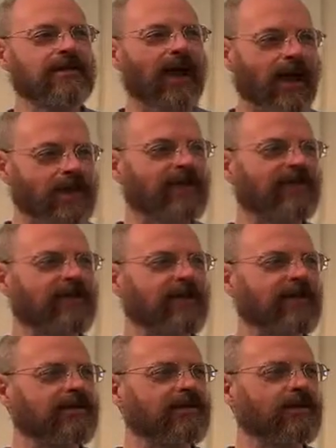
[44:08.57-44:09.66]
I give in
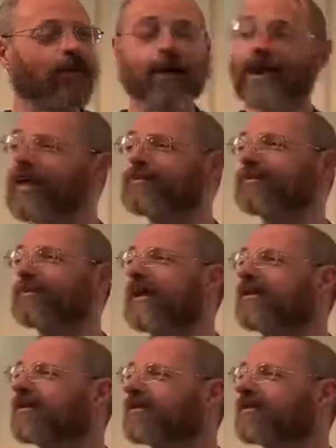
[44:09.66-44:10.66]
or I get upset.